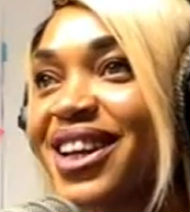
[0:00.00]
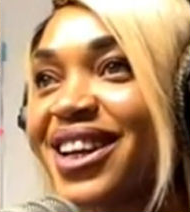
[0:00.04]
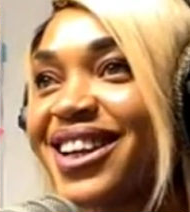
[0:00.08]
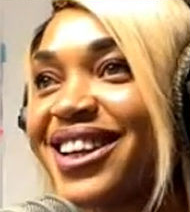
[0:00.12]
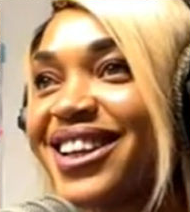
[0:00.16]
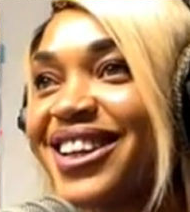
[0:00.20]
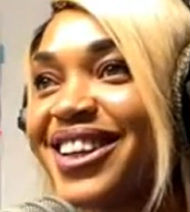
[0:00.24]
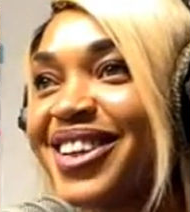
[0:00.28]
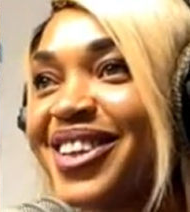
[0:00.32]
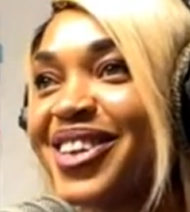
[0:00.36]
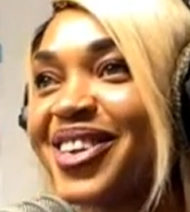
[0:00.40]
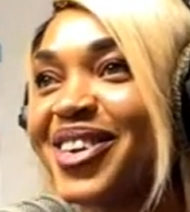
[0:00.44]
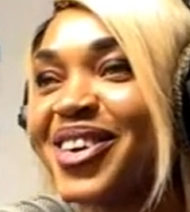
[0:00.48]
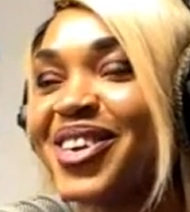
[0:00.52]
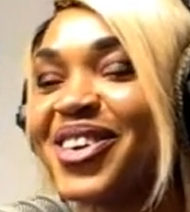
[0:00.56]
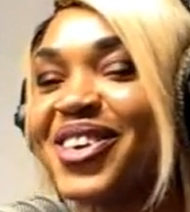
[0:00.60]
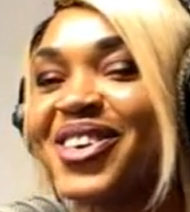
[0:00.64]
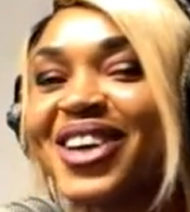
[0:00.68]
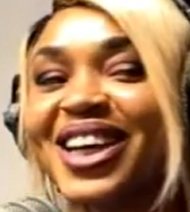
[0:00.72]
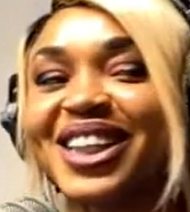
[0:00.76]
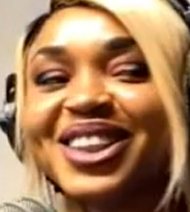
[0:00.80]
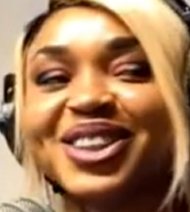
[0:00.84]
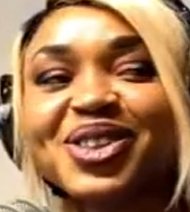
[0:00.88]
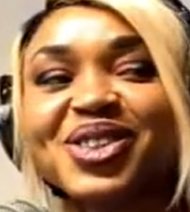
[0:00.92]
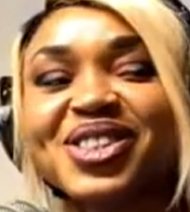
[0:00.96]

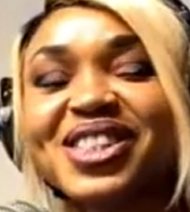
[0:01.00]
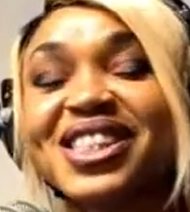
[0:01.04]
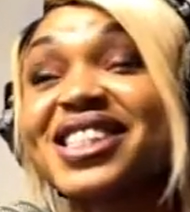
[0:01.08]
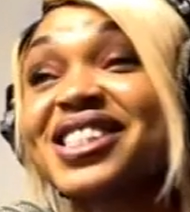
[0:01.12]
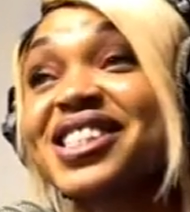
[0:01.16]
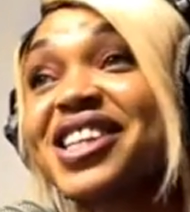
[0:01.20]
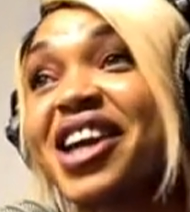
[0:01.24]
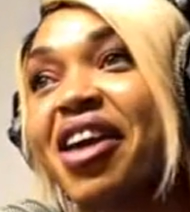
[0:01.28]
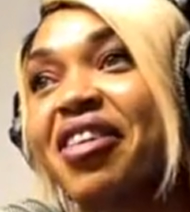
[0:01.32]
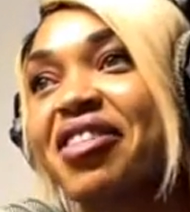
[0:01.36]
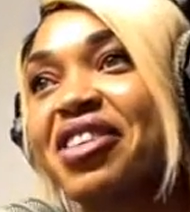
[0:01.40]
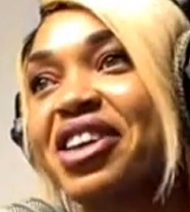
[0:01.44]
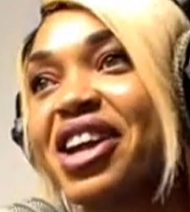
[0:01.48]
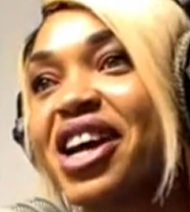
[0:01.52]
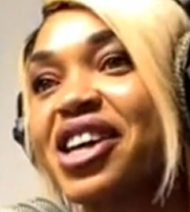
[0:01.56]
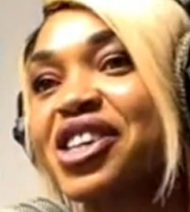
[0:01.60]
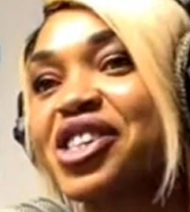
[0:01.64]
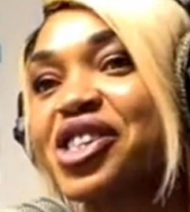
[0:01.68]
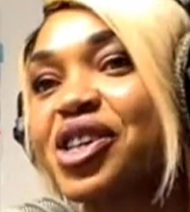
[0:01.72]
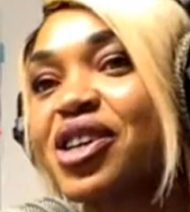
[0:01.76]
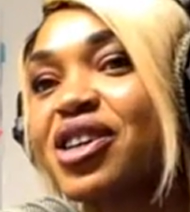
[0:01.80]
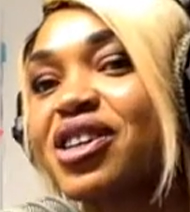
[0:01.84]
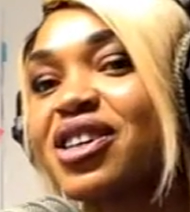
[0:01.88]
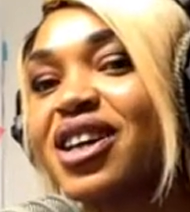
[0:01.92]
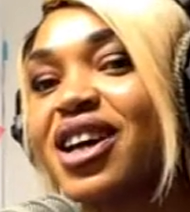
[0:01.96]
I should see their
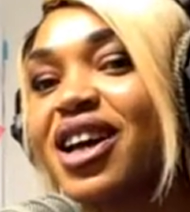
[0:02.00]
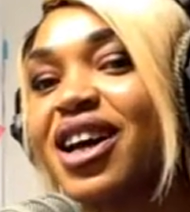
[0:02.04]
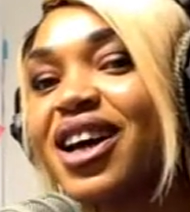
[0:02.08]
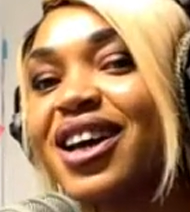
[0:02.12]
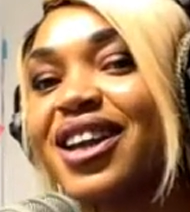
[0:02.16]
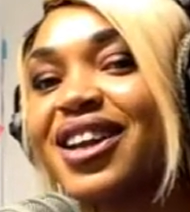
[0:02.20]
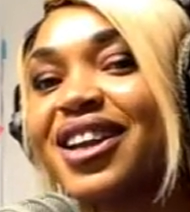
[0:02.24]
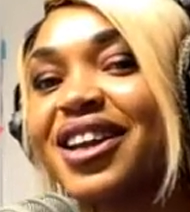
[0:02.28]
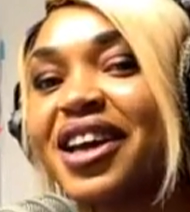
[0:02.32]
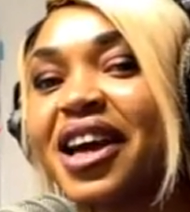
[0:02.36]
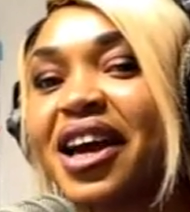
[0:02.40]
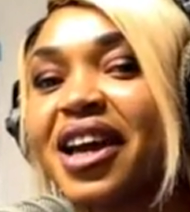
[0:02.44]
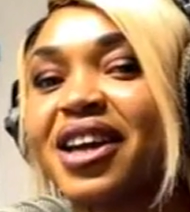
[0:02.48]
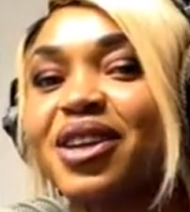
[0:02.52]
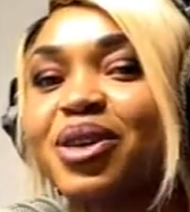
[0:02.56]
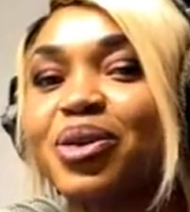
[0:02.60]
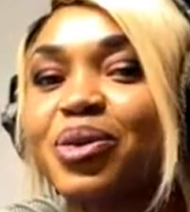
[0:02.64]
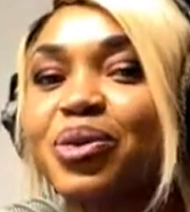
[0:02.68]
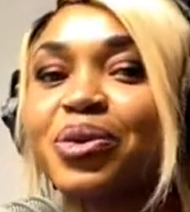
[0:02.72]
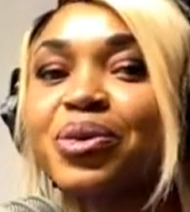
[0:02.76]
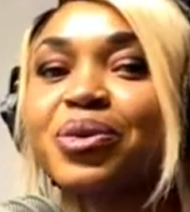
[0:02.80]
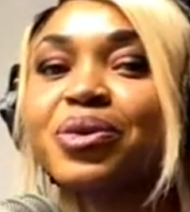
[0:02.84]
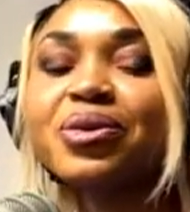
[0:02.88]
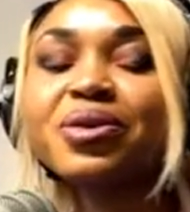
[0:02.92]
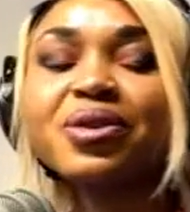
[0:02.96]
reaction, and I
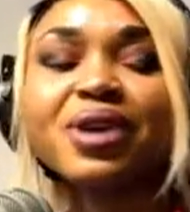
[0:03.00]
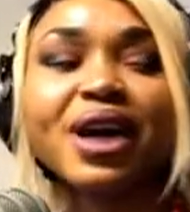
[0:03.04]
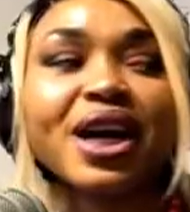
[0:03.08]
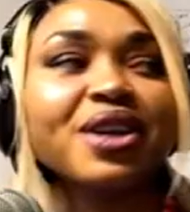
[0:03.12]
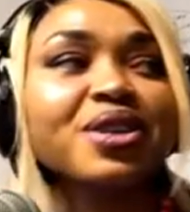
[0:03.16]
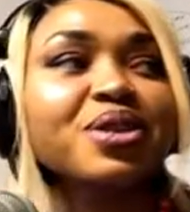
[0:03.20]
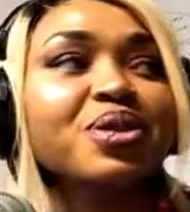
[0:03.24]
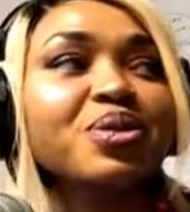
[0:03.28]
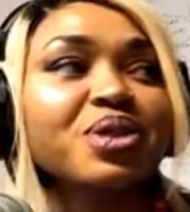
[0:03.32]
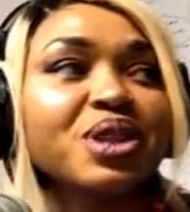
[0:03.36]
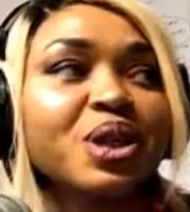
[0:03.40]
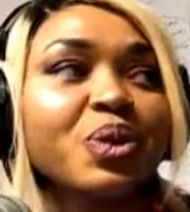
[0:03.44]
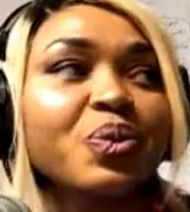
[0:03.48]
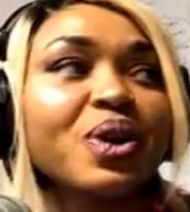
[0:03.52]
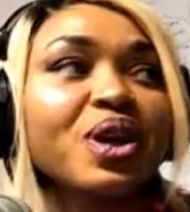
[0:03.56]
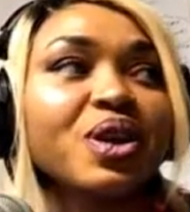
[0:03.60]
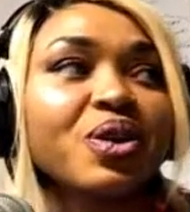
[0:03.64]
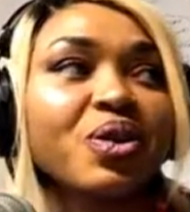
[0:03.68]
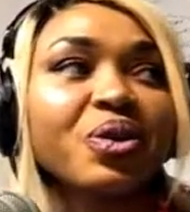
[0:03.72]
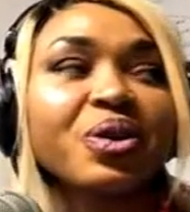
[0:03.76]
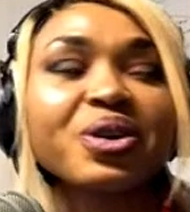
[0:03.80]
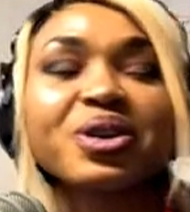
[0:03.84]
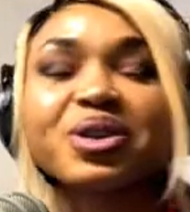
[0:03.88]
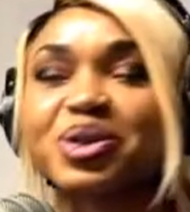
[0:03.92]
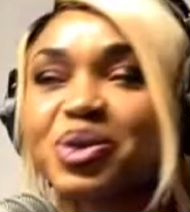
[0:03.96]
knew they were not
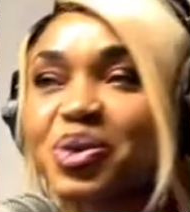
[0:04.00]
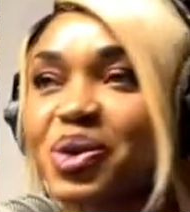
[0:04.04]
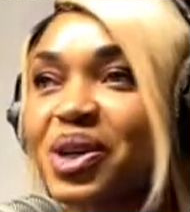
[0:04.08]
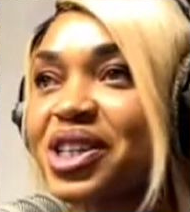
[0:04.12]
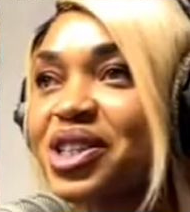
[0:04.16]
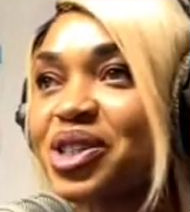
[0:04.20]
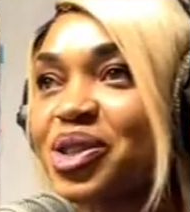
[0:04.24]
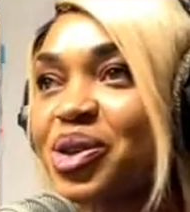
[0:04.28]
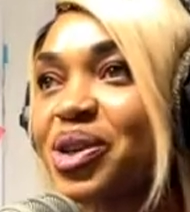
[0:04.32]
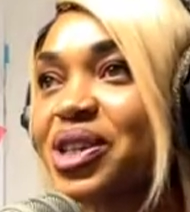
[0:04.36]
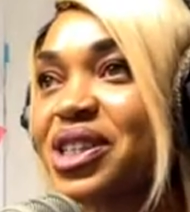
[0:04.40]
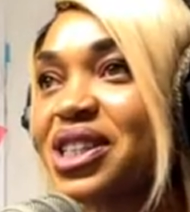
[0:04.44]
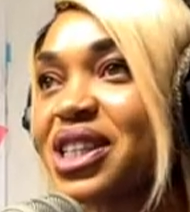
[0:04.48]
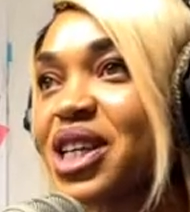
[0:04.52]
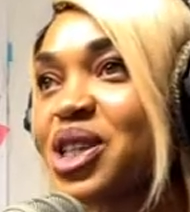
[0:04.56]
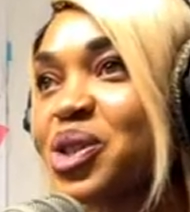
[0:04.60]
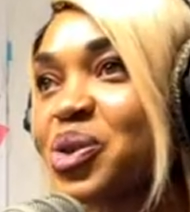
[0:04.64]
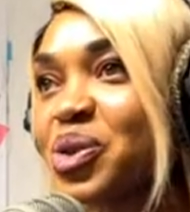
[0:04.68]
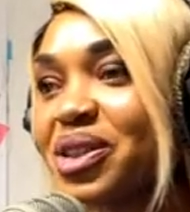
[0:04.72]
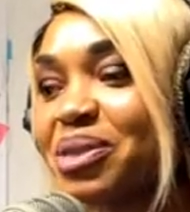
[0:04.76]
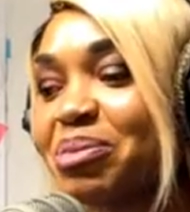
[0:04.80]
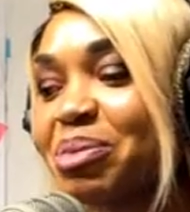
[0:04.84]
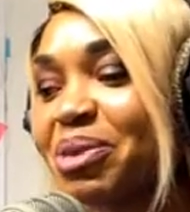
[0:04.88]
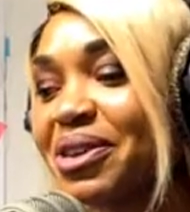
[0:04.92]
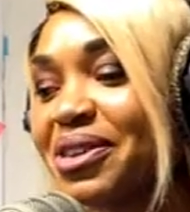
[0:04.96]
going to enjoy it
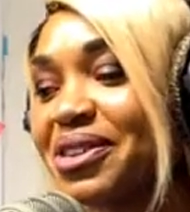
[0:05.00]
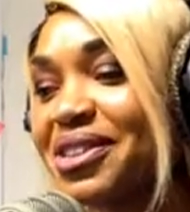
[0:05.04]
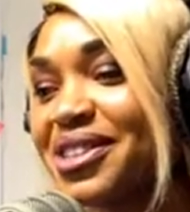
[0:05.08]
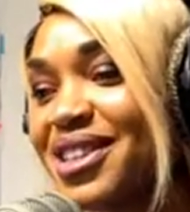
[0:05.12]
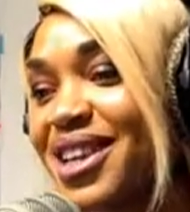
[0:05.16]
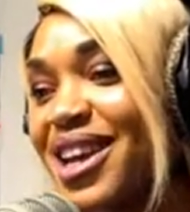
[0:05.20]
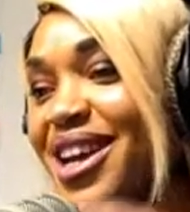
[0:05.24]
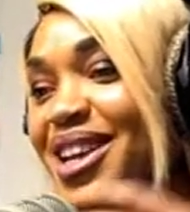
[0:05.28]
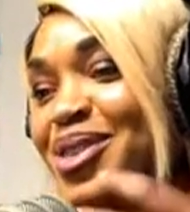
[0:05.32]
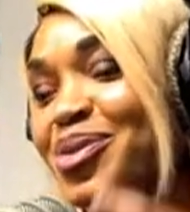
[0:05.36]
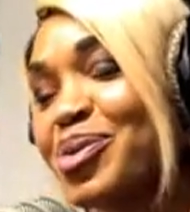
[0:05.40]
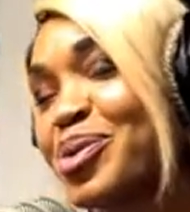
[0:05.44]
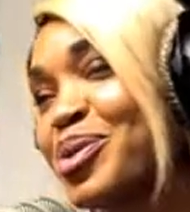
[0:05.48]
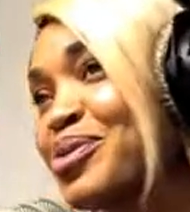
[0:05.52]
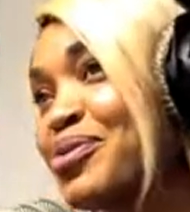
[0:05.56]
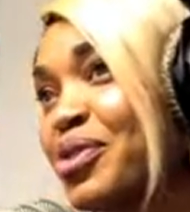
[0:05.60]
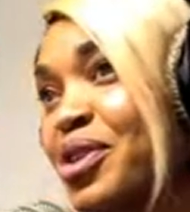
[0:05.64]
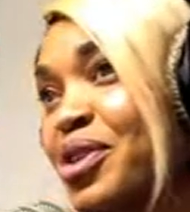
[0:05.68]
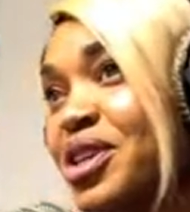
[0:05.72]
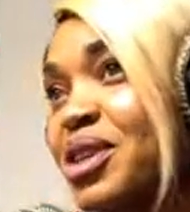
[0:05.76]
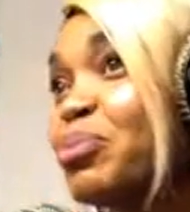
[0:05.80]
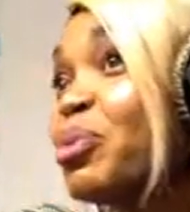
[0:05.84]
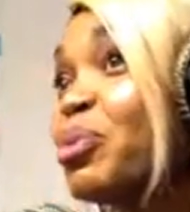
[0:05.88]
actually, because it was funny.